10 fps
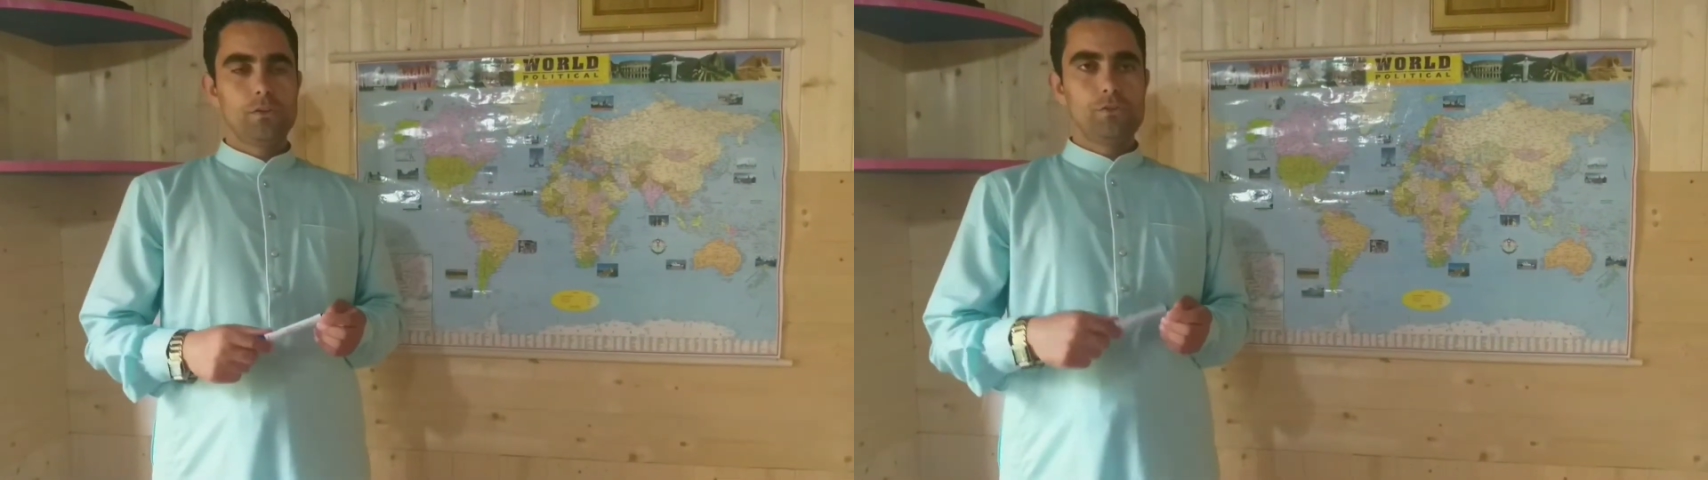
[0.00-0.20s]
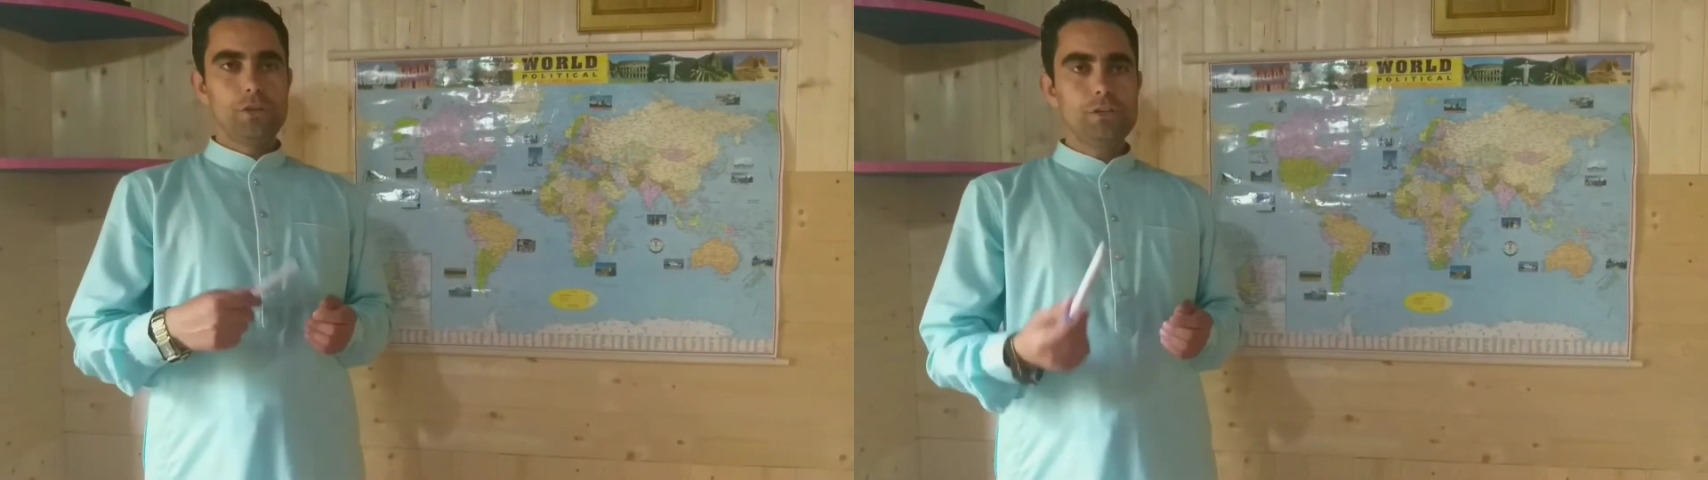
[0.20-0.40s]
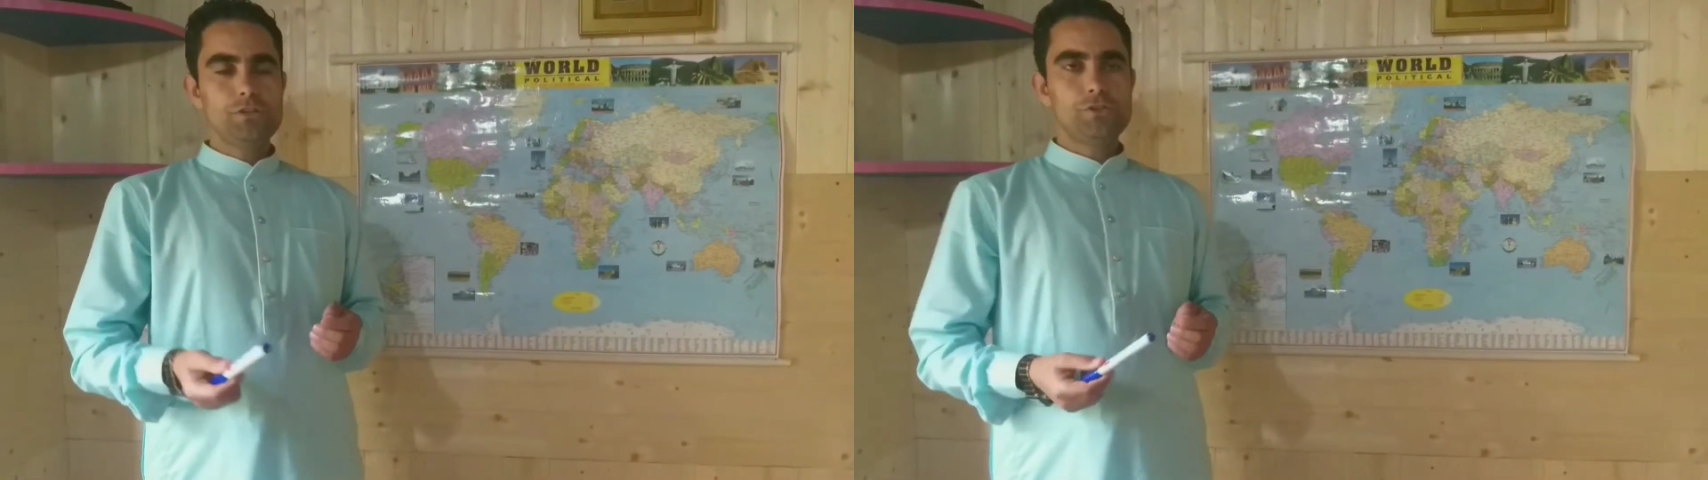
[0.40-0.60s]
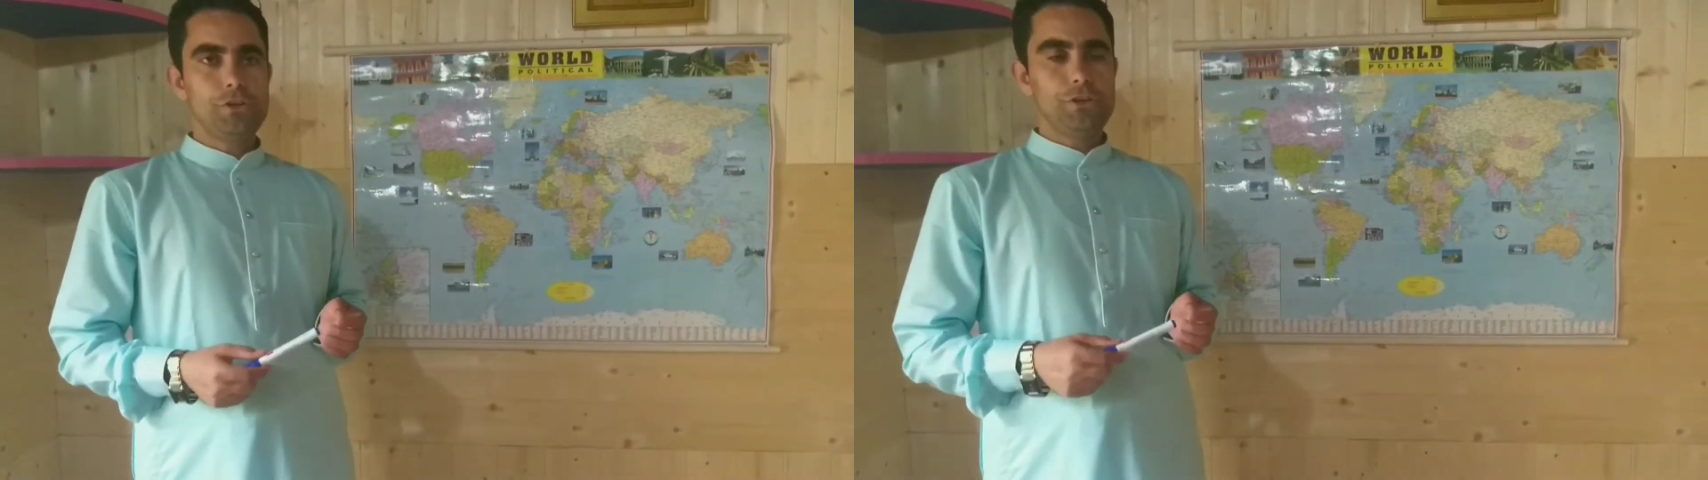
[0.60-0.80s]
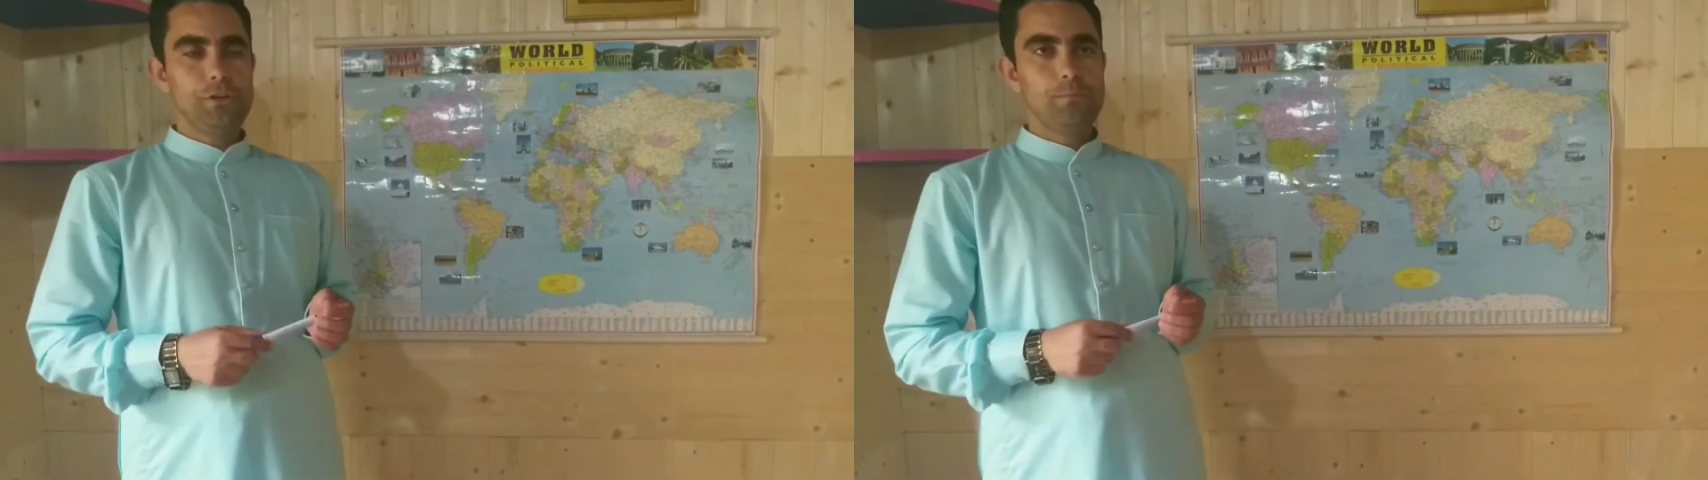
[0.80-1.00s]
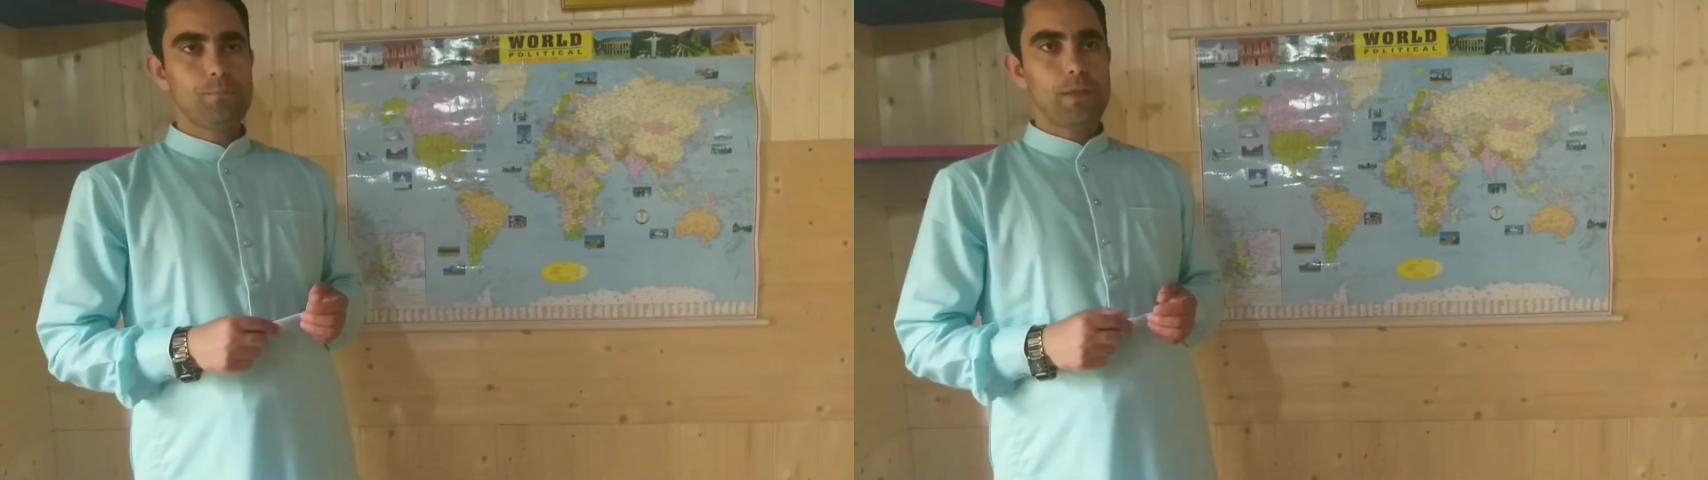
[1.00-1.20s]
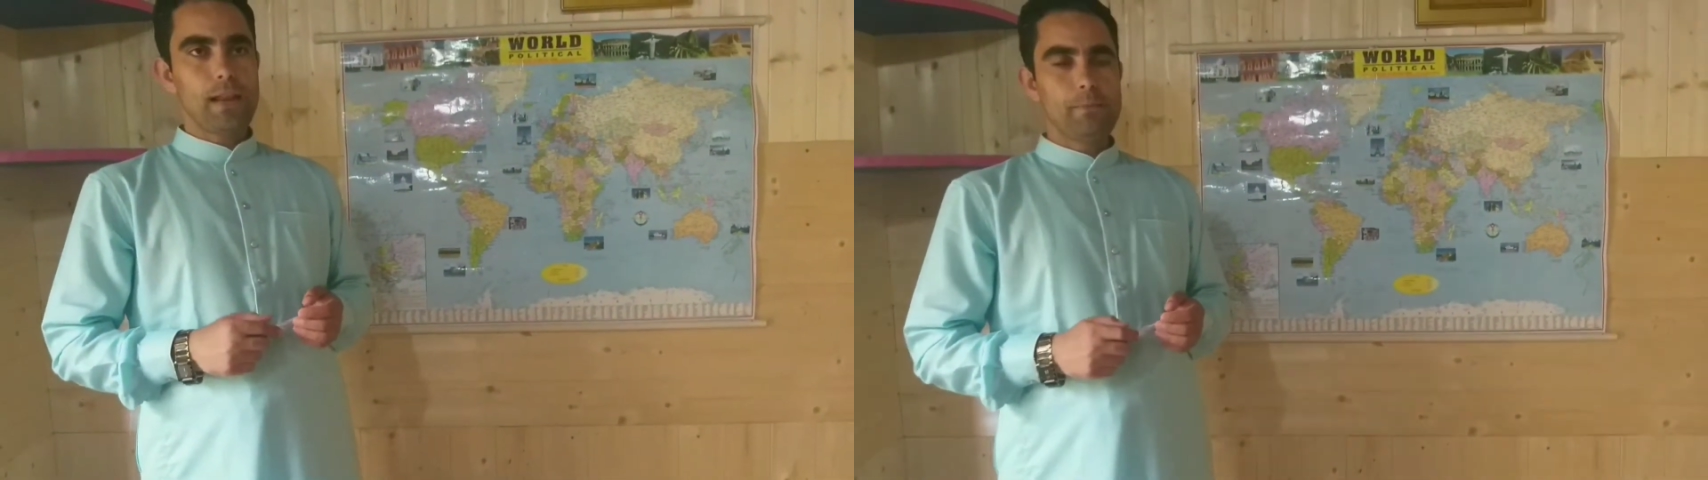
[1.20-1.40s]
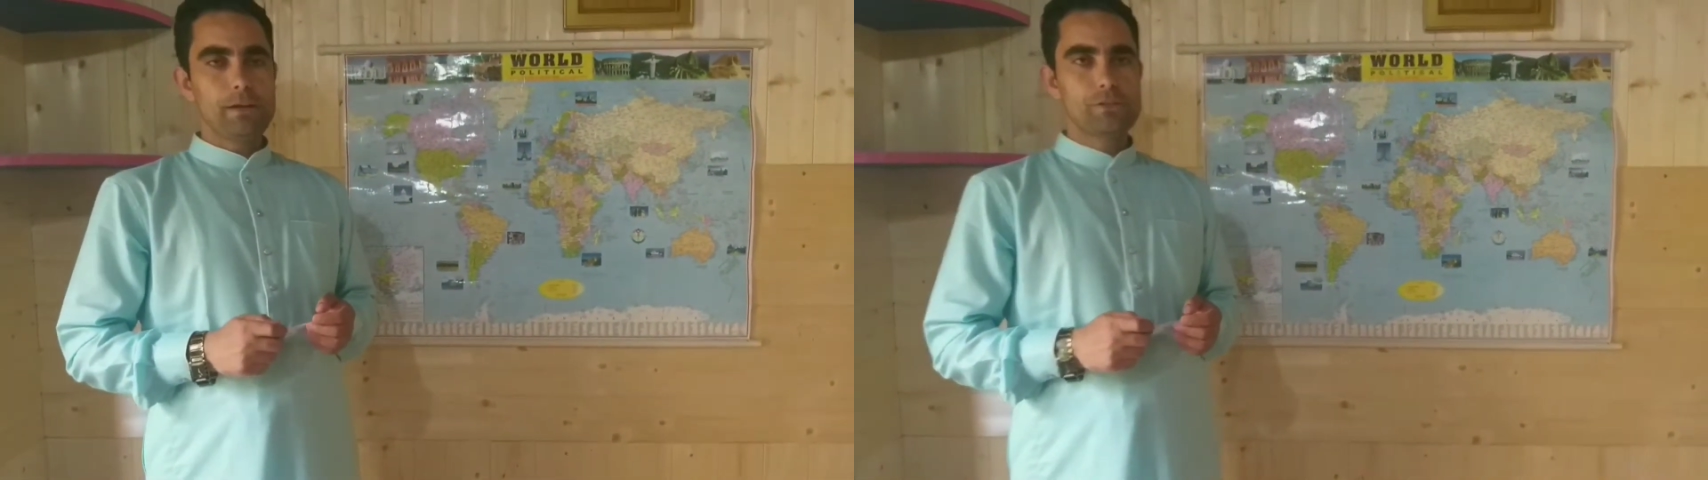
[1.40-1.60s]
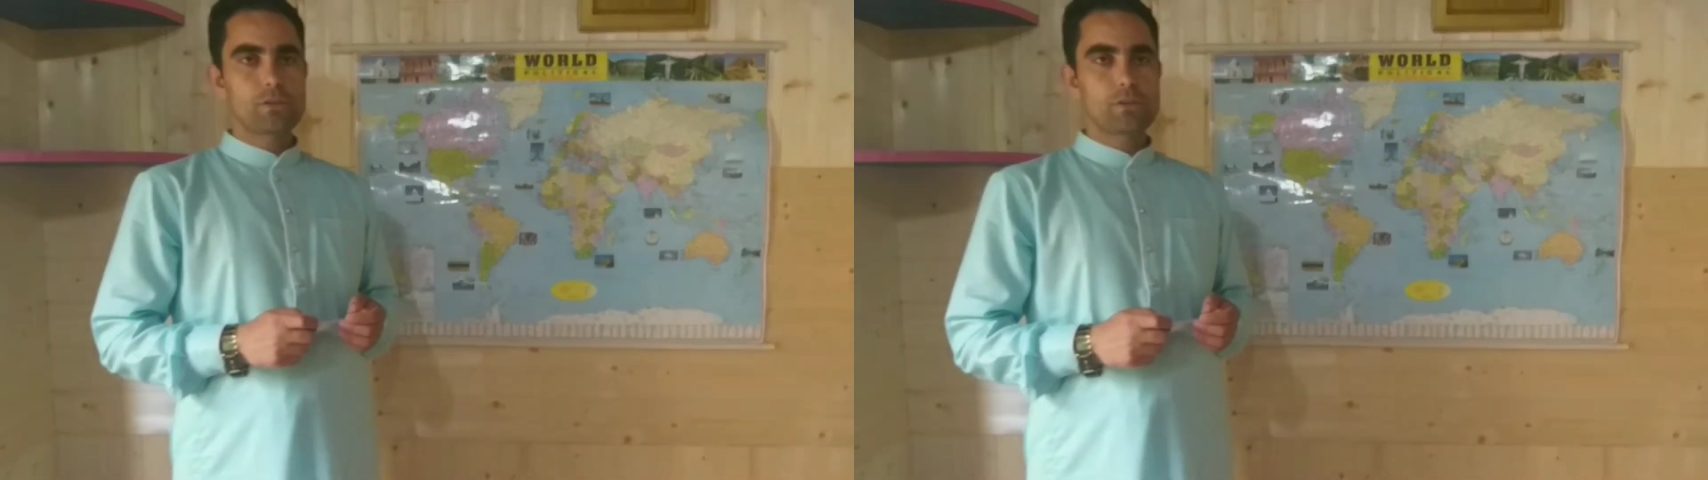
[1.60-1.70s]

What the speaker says: These three elements